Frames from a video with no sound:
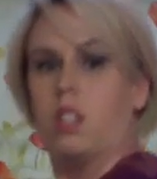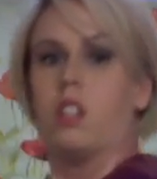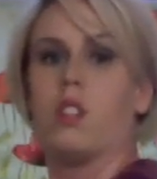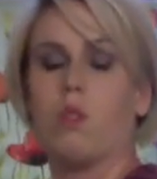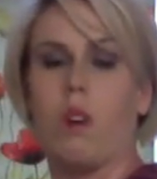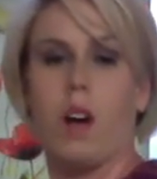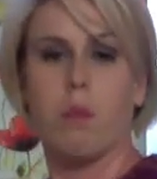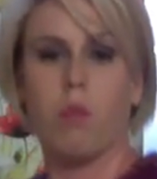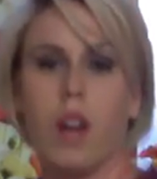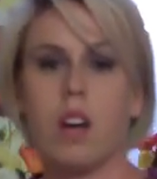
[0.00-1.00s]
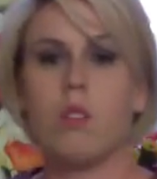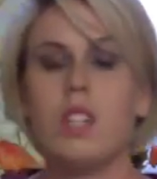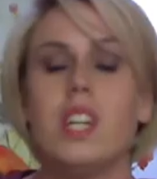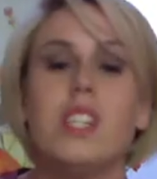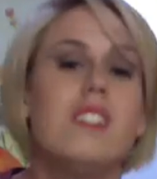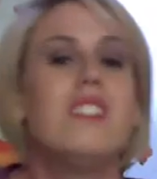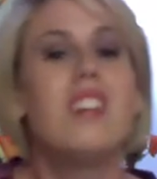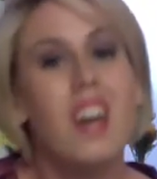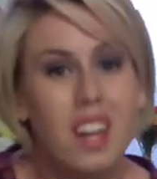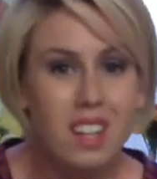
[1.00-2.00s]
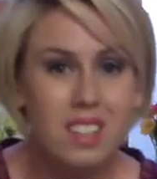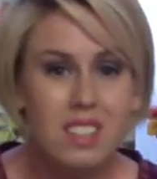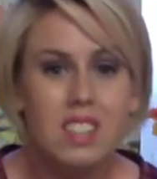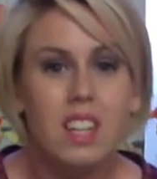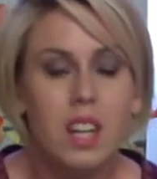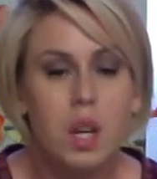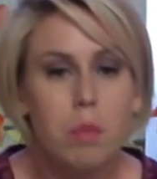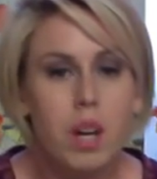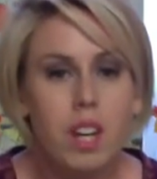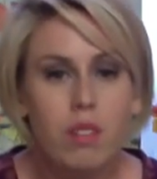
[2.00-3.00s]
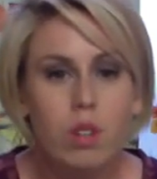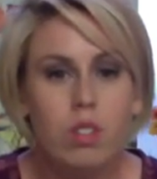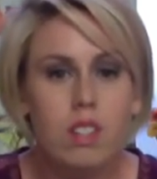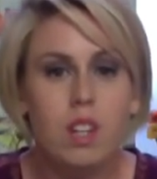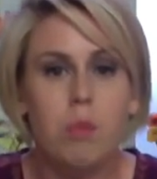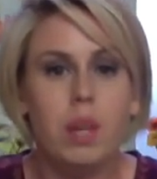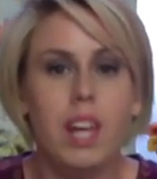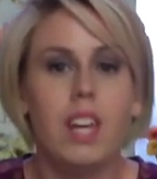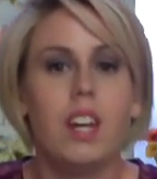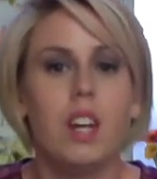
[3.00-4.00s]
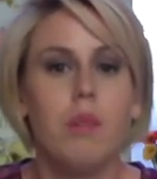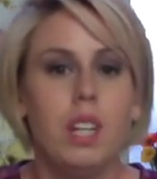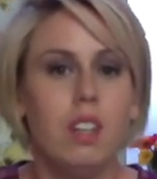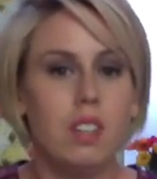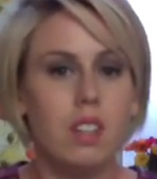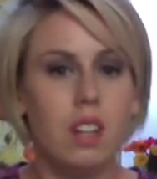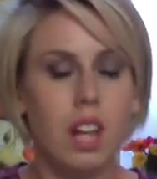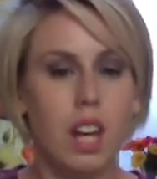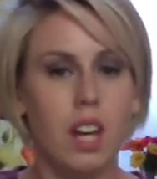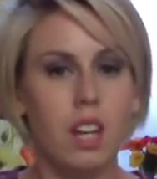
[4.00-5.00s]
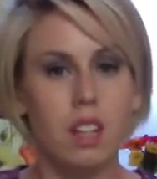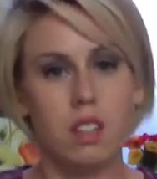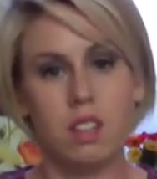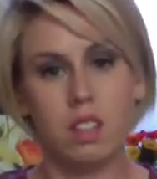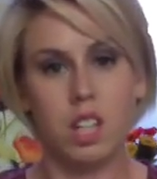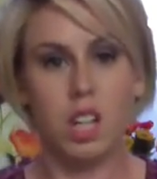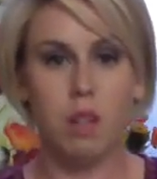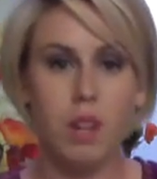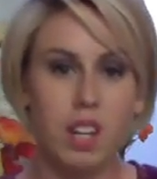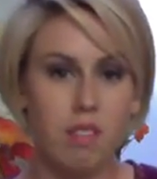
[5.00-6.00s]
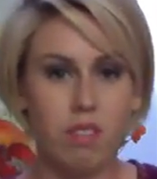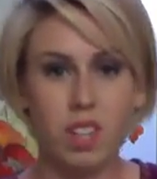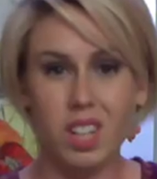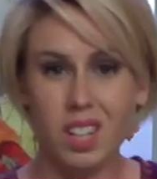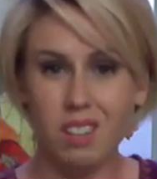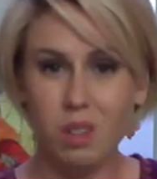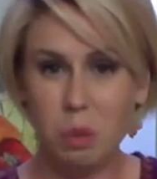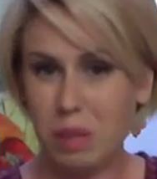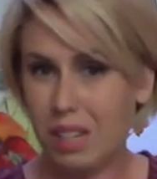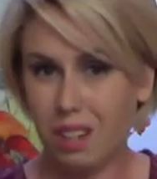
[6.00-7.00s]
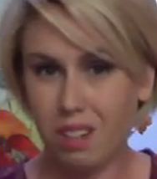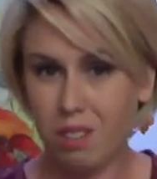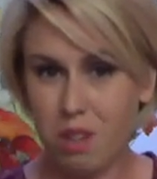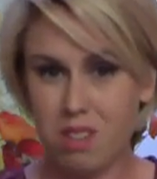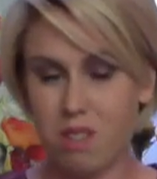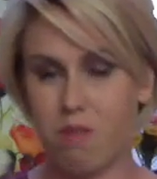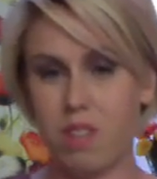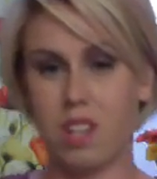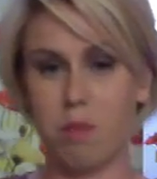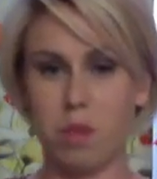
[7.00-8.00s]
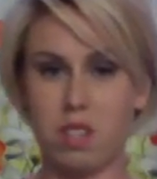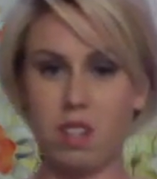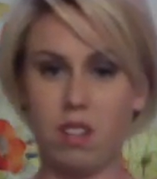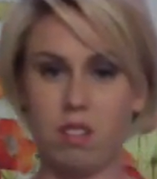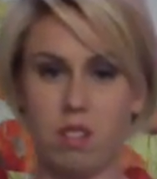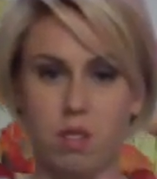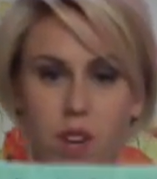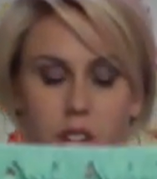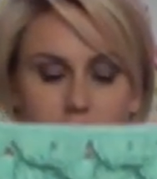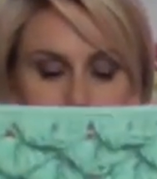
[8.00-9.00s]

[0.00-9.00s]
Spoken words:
to wrap around, it does. But if you just need a blanket, I mean, it's gonna lay. I mean, I could fit like 2 of me in here, so this should fit plus size just fine.